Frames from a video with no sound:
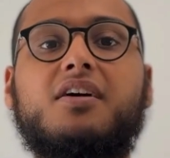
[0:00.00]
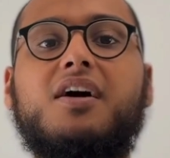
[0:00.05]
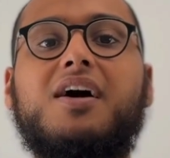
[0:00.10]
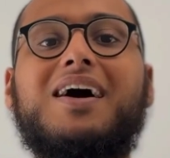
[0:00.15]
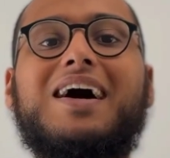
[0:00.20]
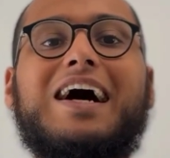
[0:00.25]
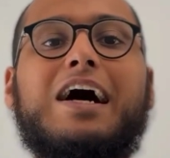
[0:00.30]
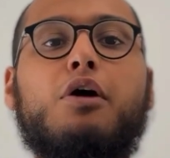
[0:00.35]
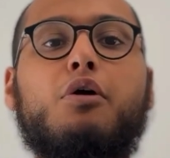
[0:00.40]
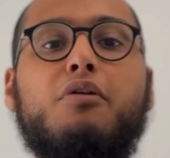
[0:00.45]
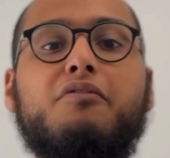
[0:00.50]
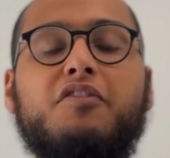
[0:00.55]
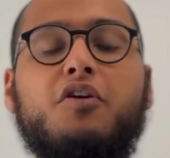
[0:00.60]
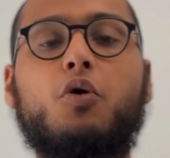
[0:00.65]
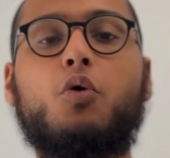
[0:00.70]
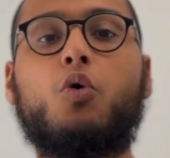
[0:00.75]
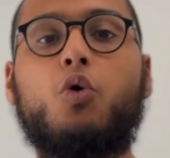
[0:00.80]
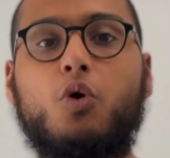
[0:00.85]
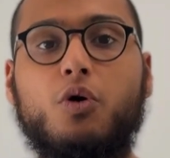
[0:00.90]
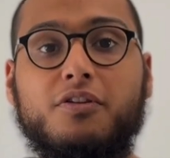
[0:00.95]
However,
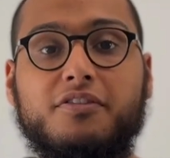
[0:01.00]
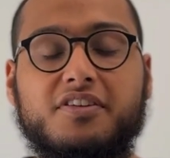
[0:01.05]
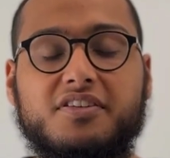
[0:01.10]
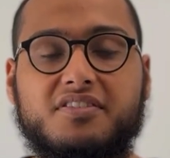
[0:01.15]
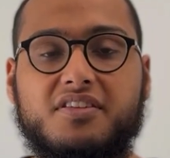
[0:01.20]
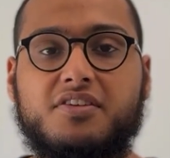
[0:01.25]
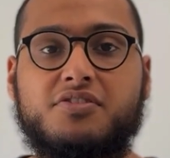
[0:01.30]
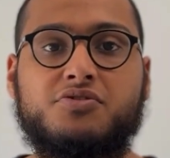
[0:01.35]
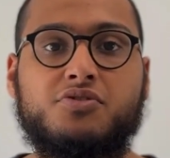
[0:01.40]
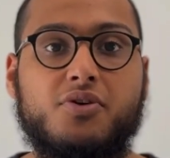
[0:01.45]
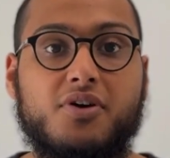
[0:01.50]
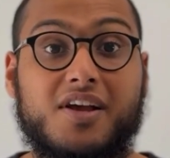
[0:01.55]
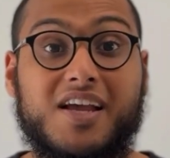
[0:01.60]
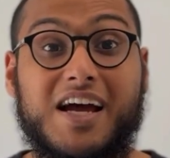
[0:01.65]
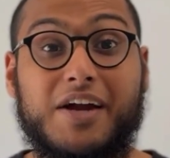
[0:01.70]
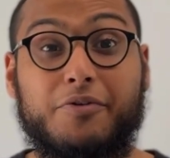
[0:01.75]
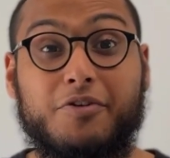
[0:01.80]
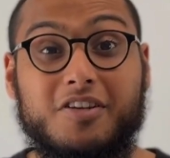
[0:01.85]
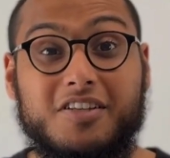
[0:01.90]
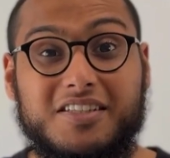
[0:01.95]
all this is not
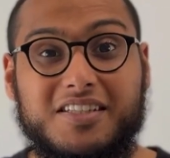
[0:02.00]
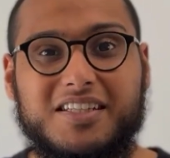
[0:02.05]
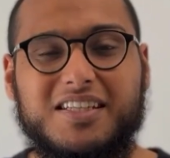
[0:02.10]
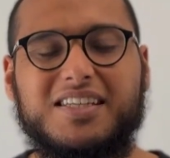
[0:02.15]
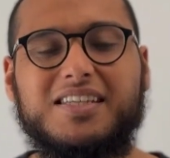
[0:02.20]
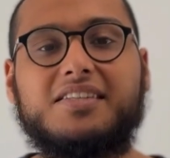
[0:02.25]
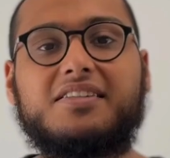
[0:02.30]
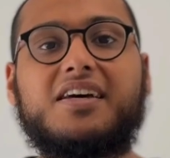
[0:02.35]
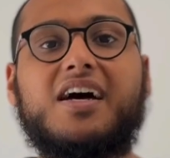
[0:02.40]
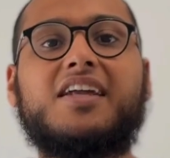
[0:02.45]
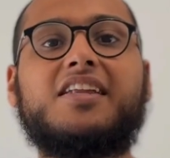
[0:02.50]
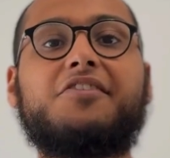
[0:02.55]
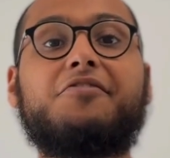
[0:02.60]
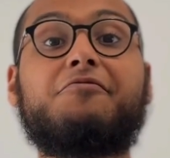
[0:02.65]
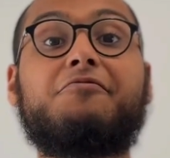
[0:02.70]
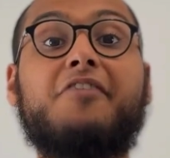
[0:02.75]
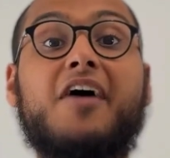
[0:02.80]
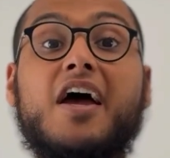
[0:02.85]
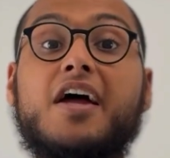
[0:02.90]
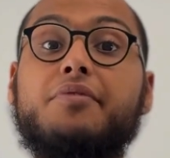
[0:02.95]
guaranteed and it
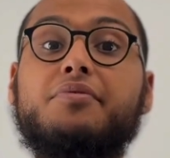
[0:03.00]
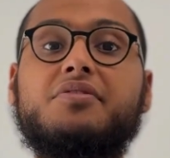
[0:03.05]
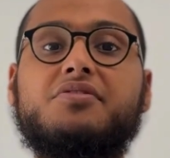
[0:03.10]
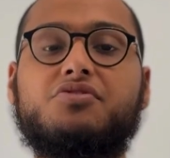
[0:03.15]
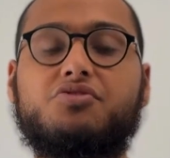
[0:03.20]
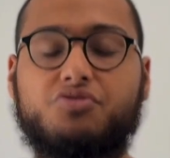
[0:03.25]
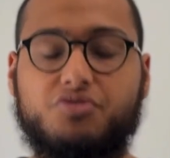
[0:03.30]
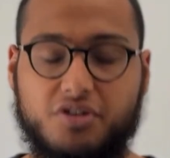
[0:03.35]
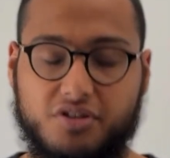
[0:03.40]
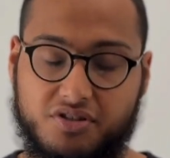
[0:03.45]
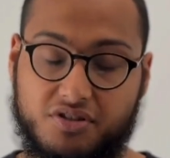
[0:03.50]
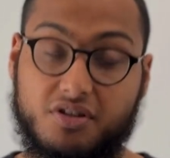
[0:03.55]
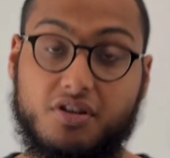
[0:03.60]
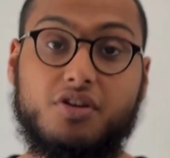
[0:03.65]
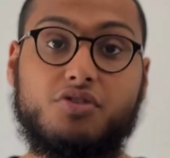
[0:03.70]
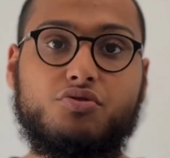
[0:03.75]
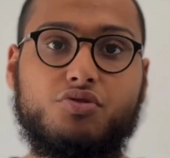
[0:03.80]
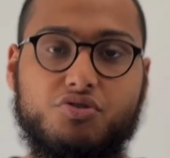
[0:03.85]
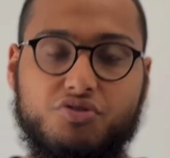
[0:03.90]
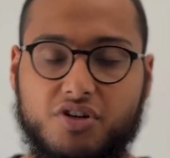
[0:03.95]
varies trust
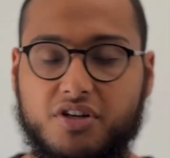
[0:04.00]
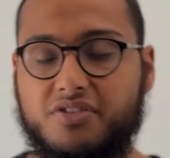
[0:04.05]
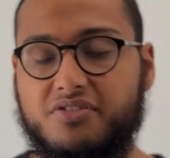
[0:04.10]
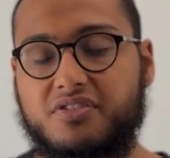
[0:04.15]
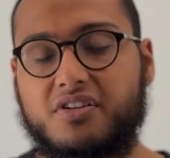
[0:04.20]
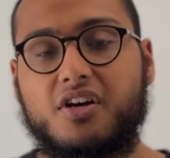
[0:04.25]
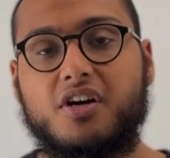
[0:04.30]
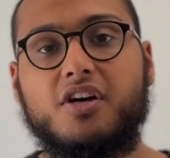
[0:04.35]
to trust.